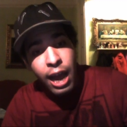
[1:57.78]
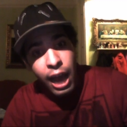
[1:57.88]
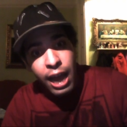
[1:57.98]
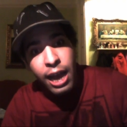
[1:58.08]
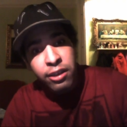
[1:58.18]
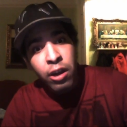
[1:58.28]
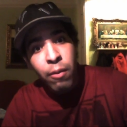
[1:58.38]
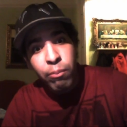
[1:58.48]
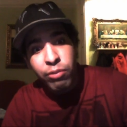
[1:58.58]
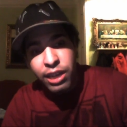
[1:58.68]
and
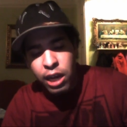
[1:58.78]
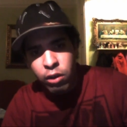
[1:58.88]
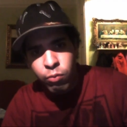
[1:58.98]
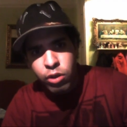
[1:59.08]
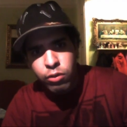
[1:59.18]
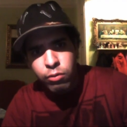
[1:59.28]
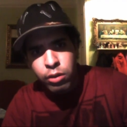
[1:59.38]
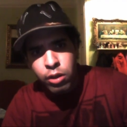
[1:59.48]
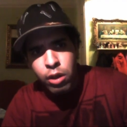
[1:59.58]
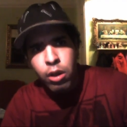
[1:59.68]
Brianna Wu.
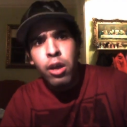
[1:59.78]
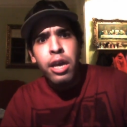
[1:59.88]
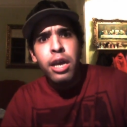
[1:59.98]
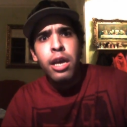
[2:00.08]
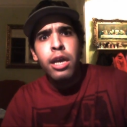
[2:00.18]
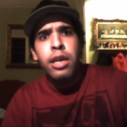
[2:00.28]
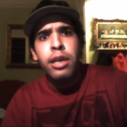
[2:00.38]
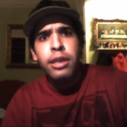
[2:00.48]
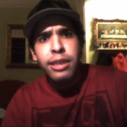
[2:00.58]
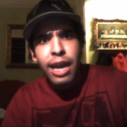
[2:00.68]

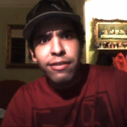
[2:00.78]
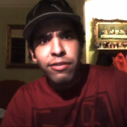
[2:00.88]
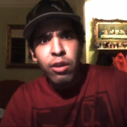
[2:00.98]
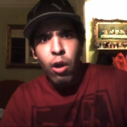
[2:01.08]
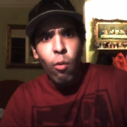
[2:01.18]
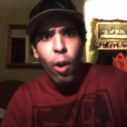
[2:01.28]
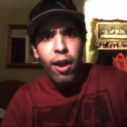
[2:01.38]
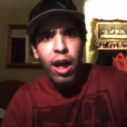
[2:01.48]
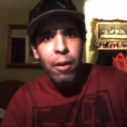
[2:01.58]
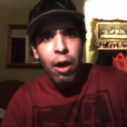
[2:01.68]
Yes, we're
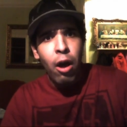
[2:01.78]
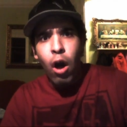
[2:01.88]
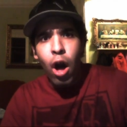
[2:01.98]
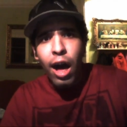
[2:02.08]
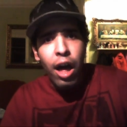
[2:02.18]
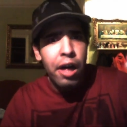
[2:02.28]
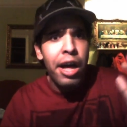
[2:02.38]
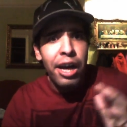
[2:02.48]
a, a,